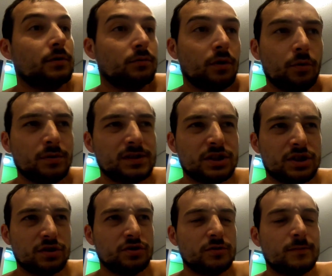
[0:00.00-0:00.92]
the road
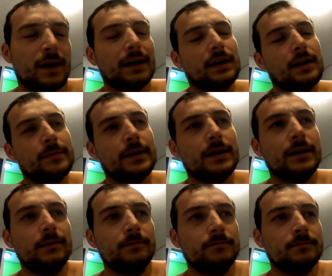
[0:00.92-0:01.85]
wasn't too, too bad coming
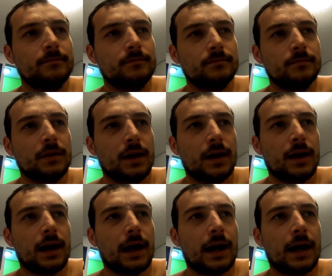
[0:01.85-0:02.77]
in.
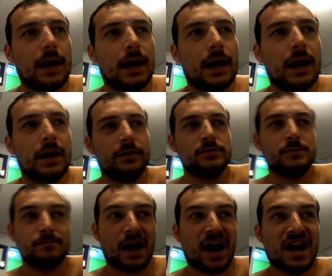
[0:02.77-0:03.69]
Uh,
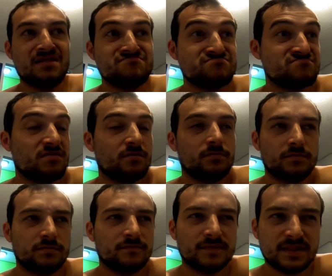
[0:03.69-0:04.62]
there's a map
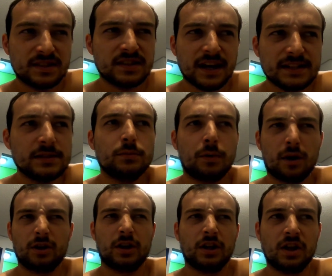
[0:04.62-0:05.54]
sizable
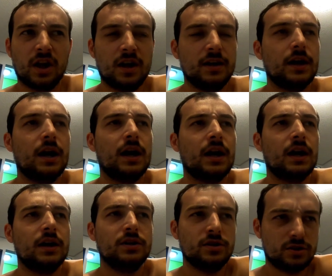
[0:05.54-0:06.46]
parking lot,
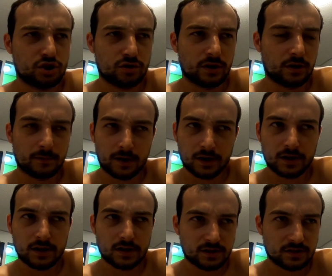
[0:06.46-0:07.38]
uh, good trail
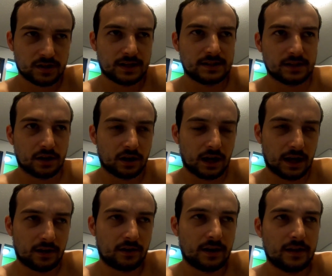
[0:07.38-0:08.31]
markers, nice
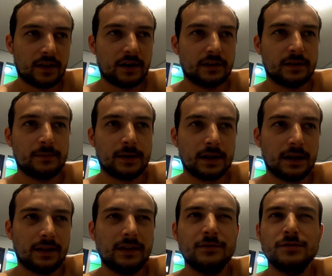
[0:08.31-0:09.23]
area there at the
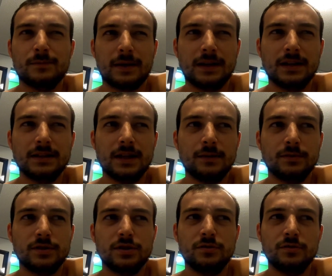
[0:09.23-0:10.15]
beginning. I think there was a picnic
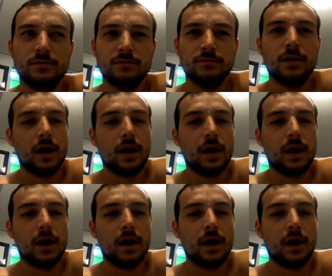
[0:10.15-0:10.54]
table too.